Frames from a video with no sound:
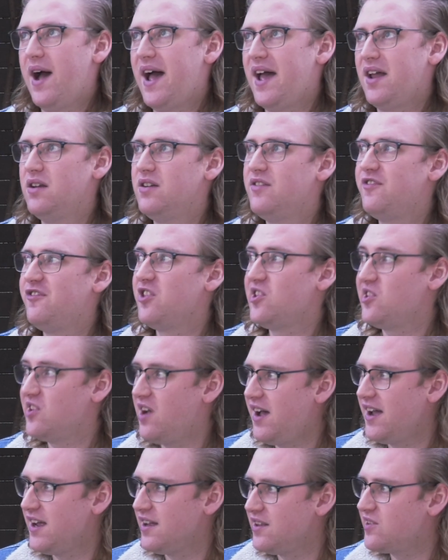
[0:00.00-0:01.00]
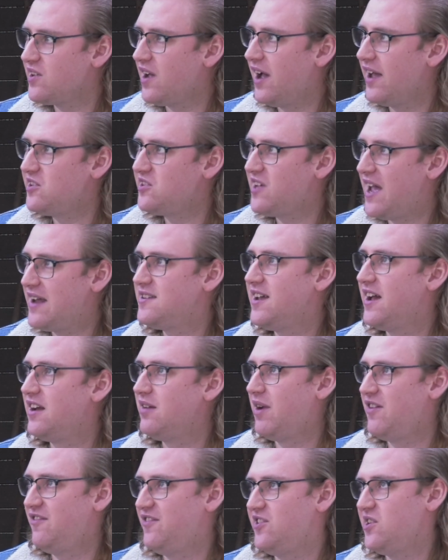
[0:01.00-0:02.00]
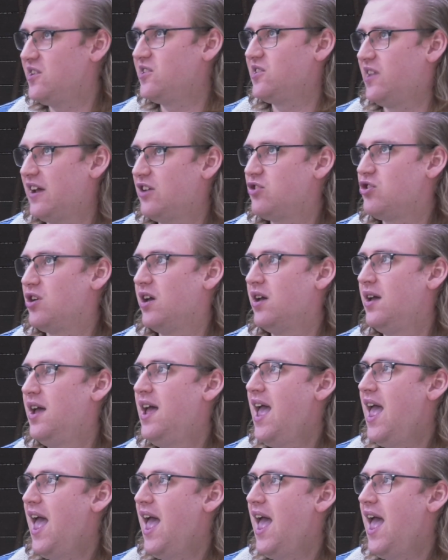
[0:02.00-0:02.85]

and for science, I sat down in my physics lecture